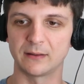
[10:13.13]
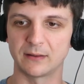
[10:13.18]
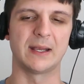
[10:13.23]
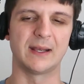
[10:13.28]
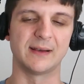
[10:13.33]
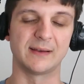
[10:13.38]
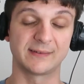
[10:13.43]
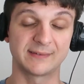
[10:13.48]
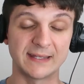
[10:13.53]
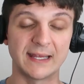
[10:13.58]

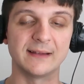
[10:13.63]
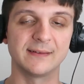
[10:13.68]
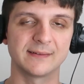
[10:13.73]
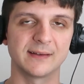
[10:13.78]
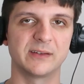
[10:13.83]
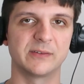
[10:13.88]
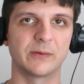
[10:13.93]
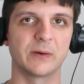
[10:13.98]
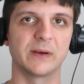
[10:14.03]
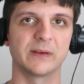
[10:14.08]
And in a sense,
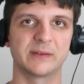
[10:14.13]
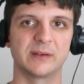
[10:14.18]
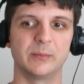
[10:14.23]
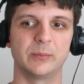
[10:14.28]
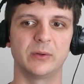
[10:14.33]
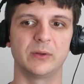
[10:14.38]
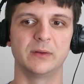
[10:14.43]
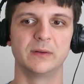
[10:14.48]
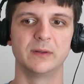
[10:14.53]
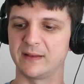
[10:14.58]
it's very
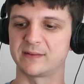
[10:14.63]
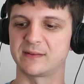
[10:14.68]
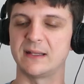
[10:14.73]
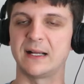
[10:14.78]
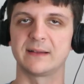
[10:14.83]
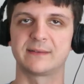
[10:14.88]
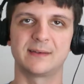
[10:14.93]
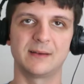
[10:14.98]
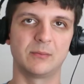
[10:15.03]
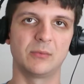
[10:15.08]
simple. It's
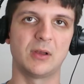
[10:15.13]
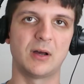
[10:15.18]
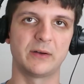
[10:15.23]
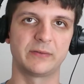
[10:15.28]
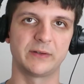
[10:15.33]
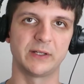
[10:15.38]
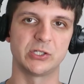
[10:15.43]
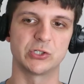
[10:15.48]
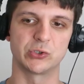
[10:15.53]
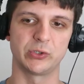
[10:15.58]
not some
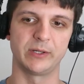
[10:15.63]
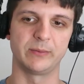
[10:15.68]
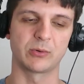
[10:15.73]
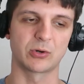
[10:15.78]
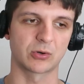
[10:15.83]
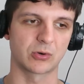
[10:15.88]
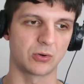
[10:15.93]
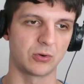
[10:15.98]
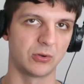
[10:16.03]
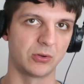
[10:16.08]
lofty dream
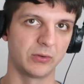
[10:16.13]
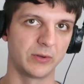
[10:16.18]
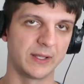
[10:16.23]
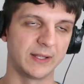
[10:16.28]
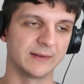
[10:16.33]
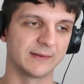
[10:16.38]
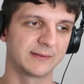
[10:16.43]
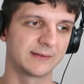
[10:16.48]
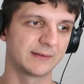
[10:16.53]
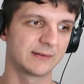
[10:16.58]
or goal.
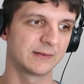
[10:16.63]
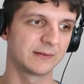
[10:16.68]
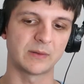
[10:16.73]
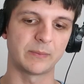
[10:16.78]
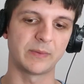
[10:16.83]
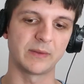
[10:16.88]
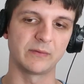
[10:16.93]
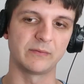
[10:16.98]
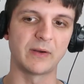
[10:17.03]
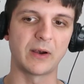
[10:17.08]
It's
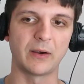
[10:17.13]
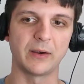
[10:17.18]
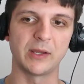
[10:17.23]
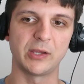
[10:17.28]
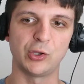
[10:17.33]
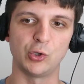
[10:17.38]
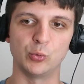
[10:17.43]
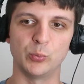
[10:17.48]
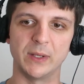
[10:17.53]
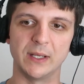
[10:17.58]
something very
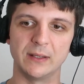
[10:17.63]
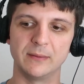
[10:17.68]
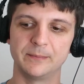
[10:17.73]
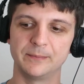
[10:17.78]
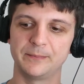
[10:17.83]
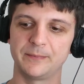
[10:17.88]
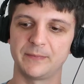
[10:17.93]
human,